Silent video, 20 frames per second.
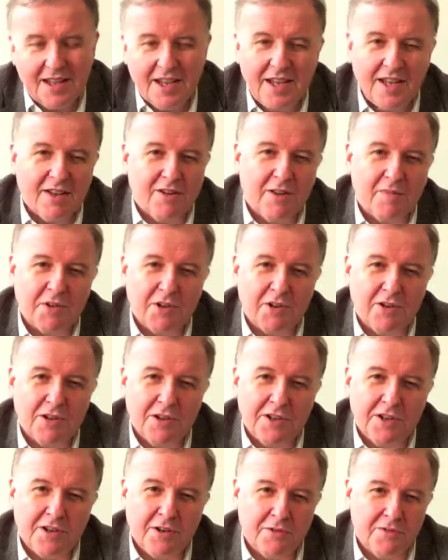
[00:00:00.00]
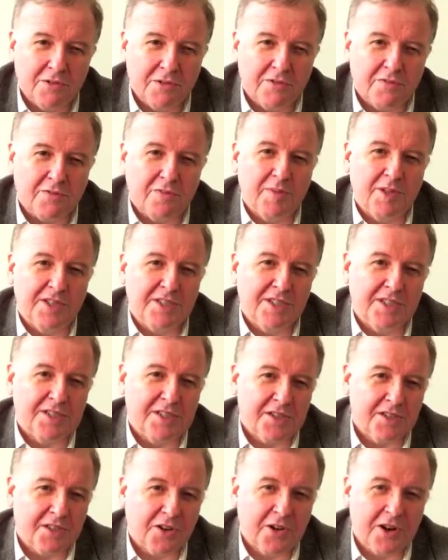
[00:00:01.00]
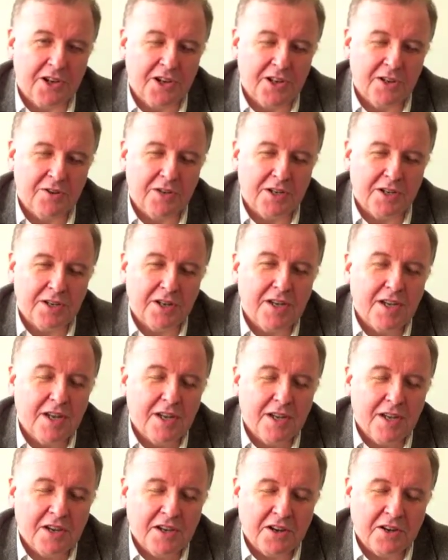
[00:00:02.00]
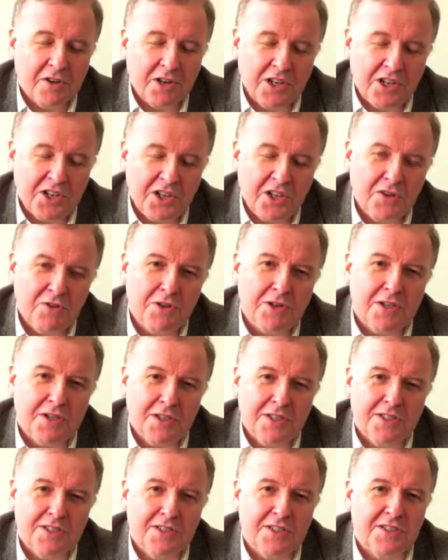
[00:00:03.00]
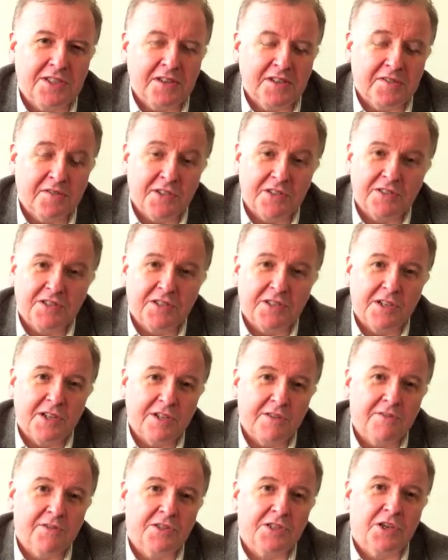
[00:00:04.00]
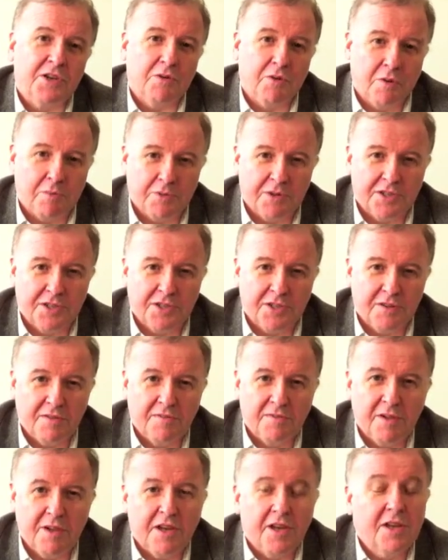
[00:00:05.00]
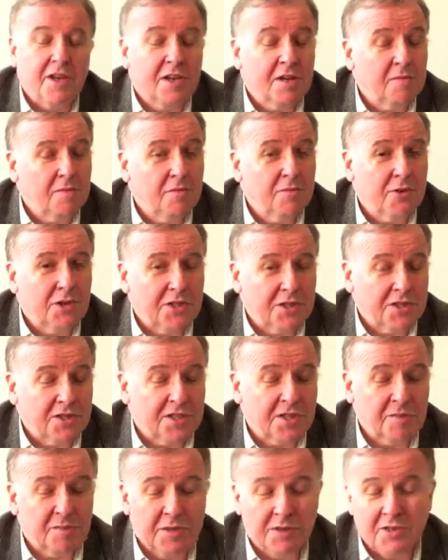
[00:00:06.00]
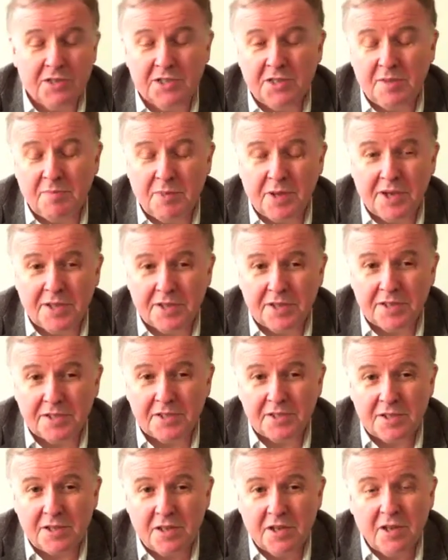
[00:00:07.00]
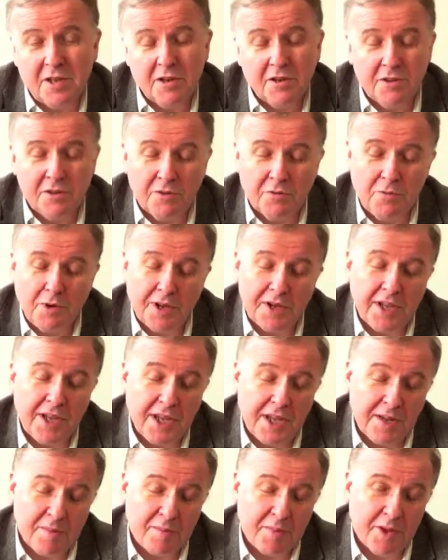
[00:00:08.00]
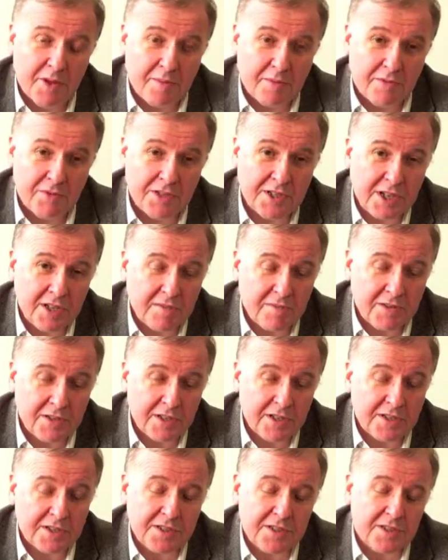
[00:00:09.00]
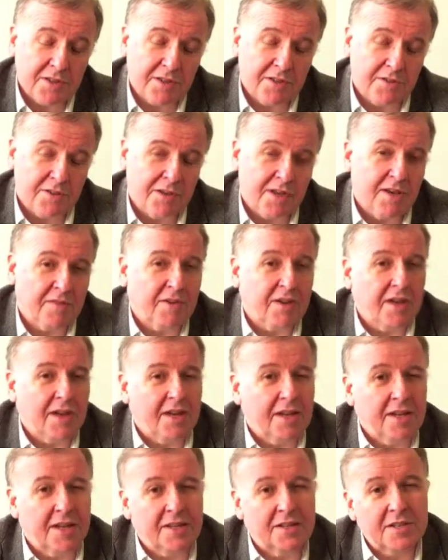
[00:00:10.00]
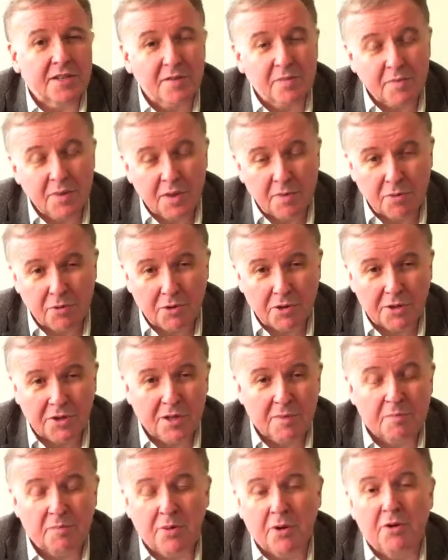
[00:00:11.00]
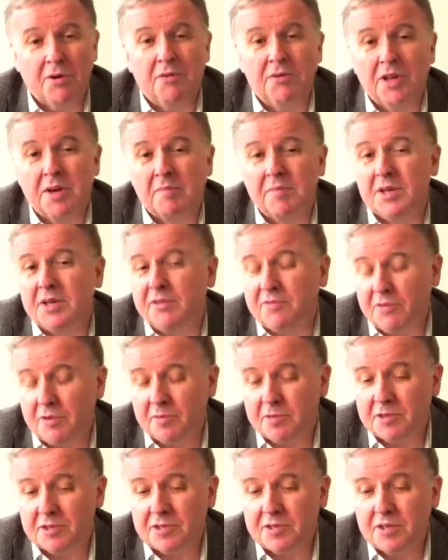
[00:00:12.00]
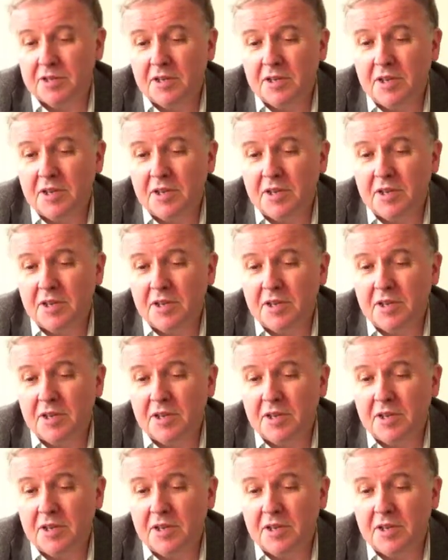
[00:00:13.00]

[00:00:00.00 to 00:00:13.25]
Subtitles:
Hello, I'm Colin Holden from East Sussex Credit Union. A credit union is a savings and loans cooperative which is community based. On the one hand, people save with us, and on the other hand, people can then borrow that money from us.